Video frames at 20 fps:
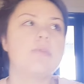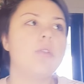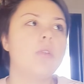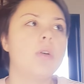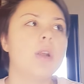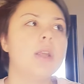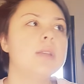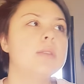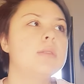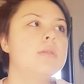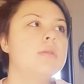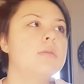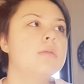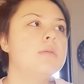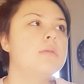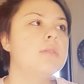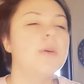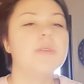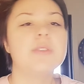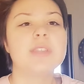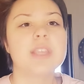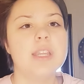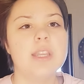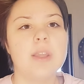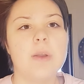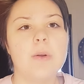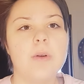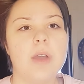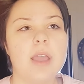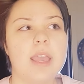course, no one's going to
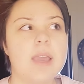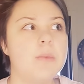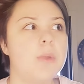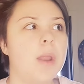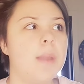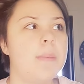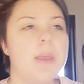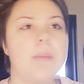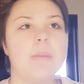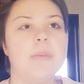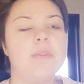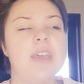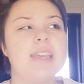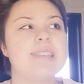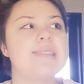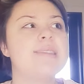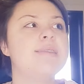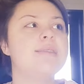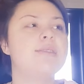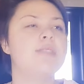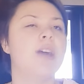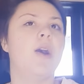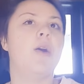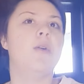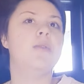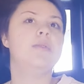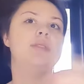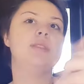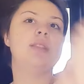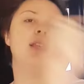know who I am when I paint my face. So
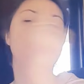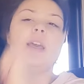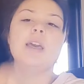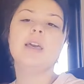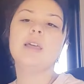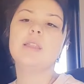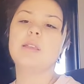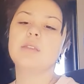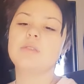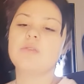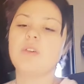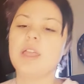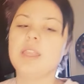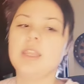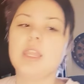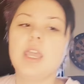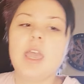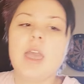that's fine.